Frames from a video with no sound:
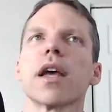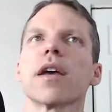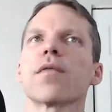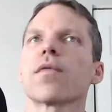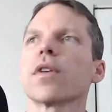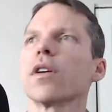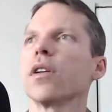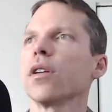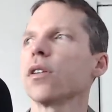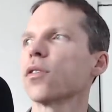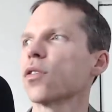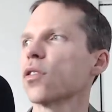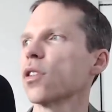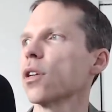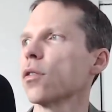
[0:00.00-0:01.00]
every
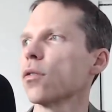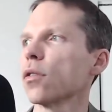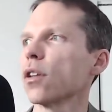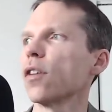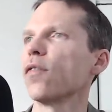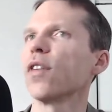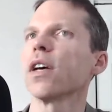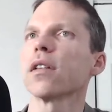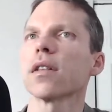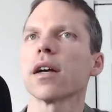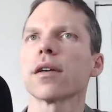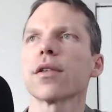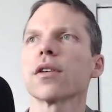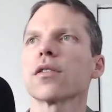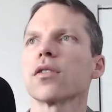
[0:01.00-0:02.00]
single event
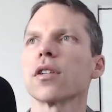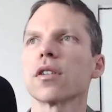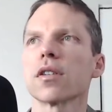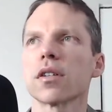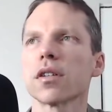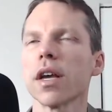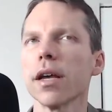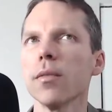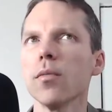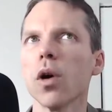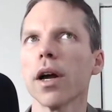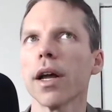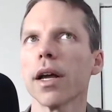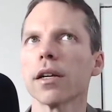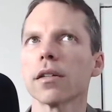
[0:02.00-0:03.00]
like this, the same
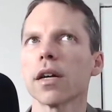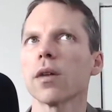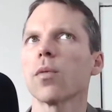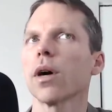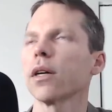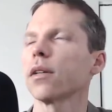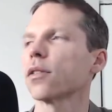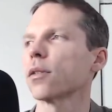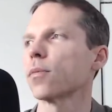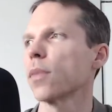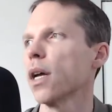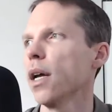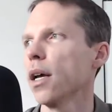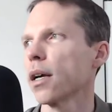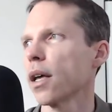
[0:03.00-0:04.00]
way anti-whiteism
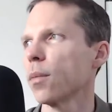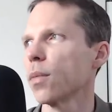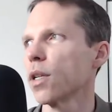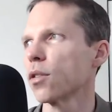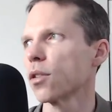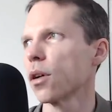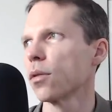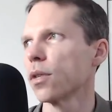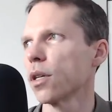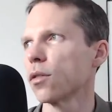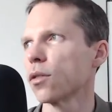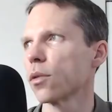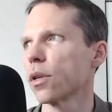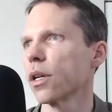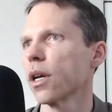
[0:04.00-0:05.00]
can be sown
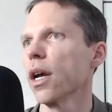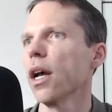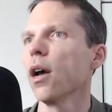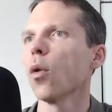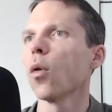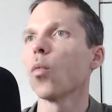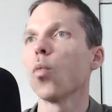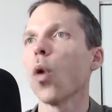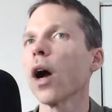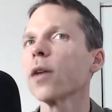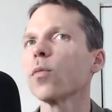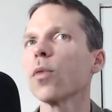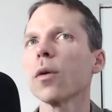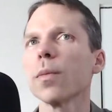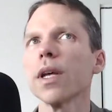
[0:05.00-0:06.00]
into it. White
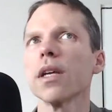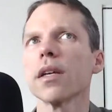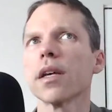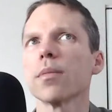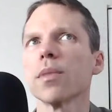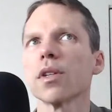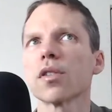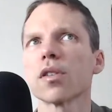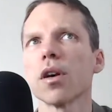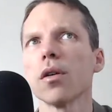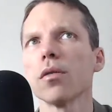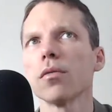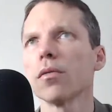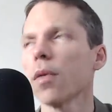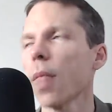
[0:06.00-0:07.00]
well-being can be
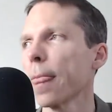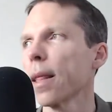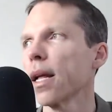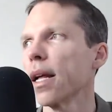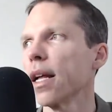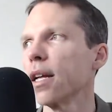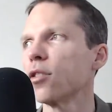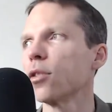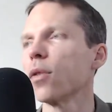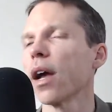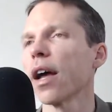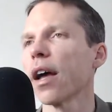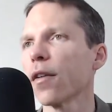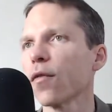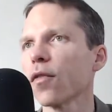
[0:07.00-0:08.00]
sown into
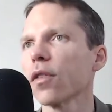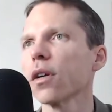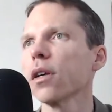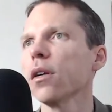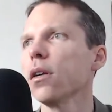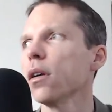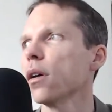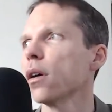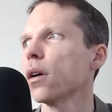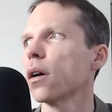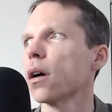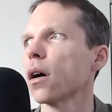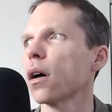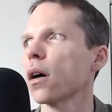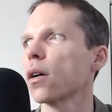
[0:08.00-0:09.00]
every
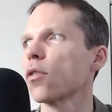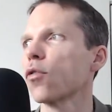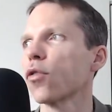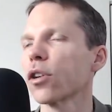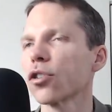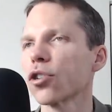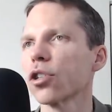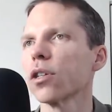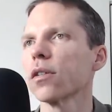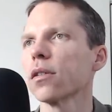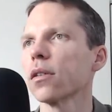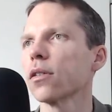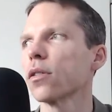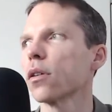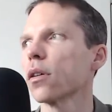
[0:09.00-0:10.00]

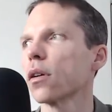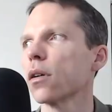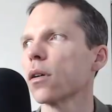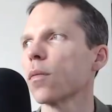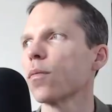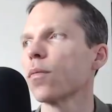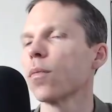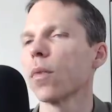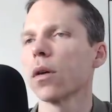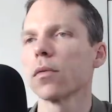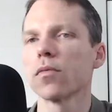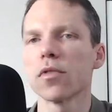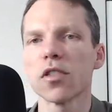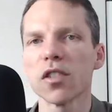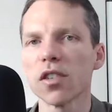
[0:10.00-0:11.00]
Christian uh,
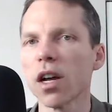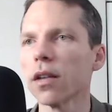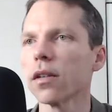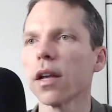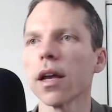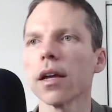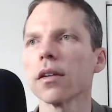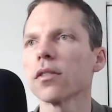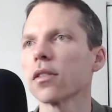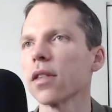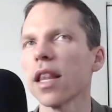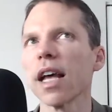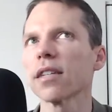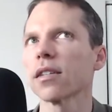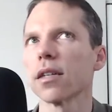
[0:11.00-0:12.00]
Sunday's
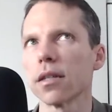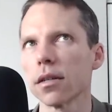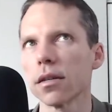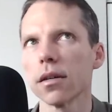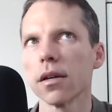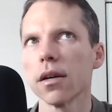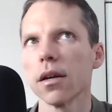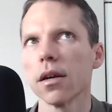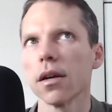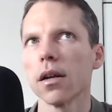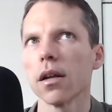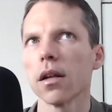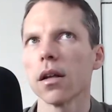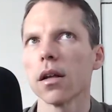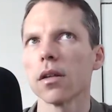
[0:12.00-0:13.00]
lesson,
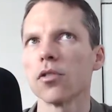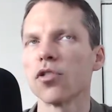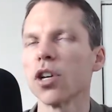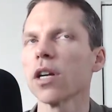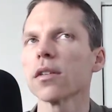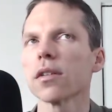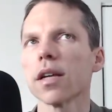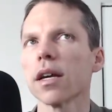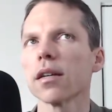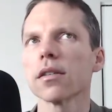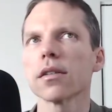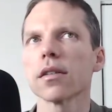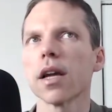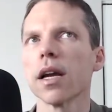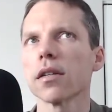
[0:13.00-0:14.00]
just
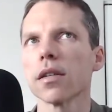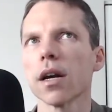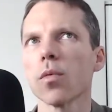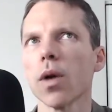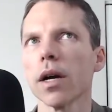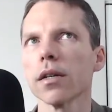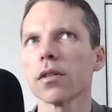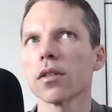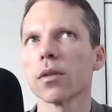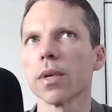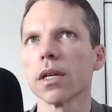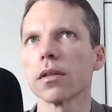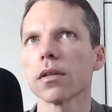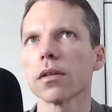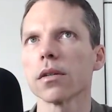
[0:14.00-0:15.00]
as
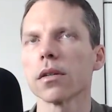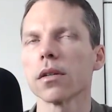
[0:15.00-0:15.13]
anti-whiteism is.